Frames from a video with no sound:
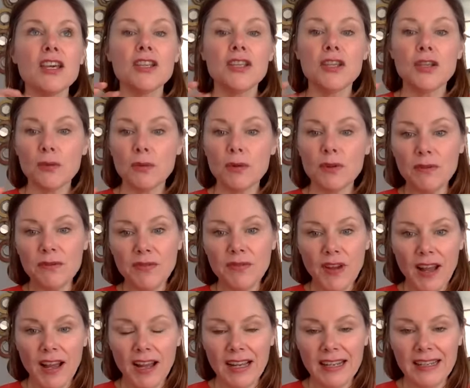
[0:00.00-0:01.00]
You will
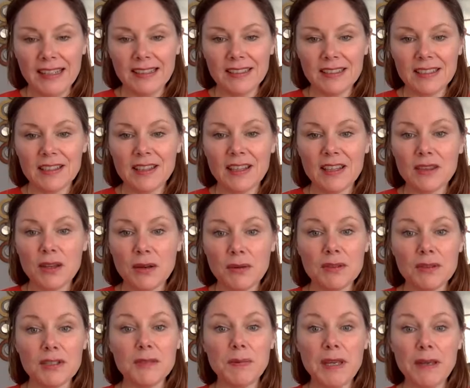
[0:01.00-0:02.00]
find that
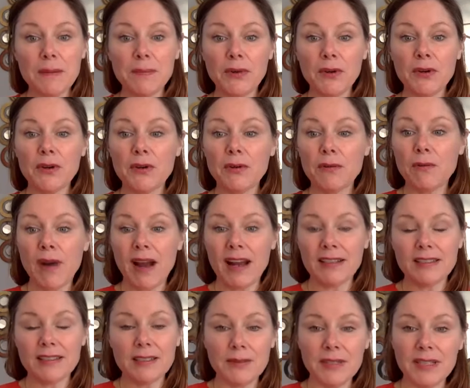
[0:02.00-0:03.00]
those people who
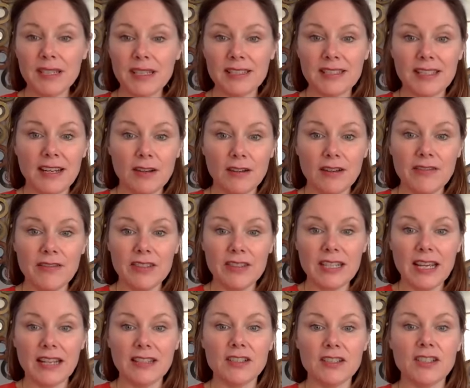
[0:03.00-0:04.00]
want to be the center of
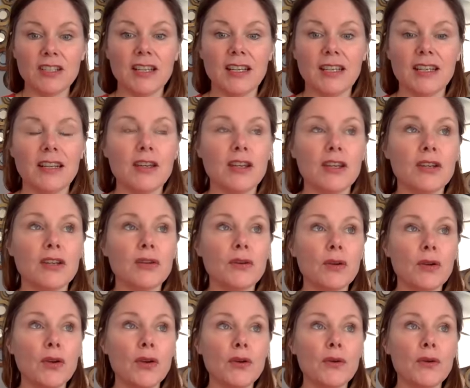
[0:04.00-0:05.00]
attention and
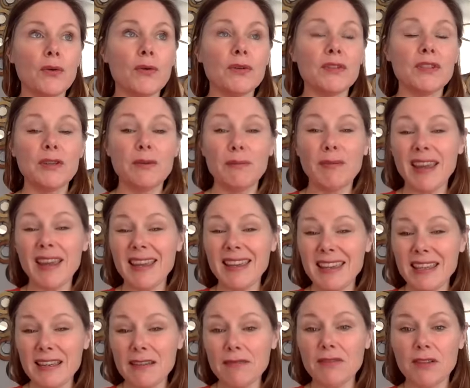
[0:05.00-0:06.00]
who you may
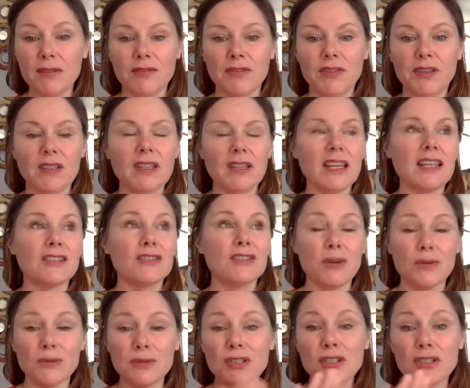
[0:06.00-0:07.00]
even feel like
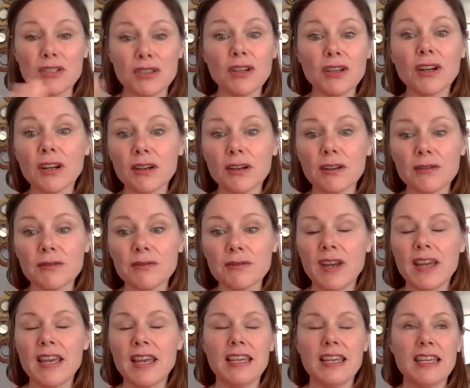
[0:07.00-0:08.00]
don't deserve
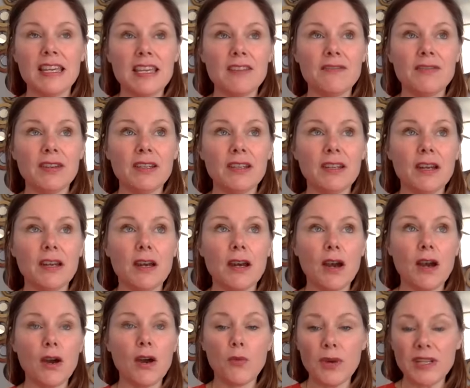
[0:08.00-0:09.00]
even
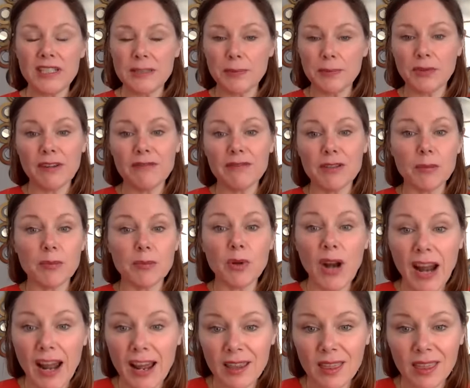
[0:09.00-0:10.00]
a whisper of your
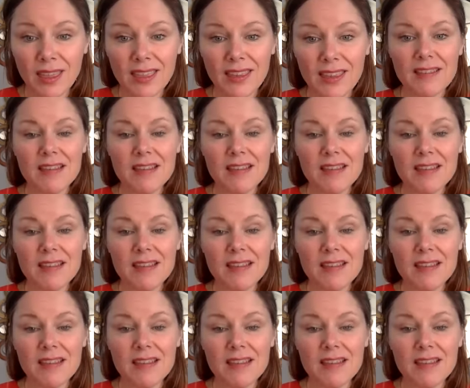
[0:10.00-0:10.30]
breath,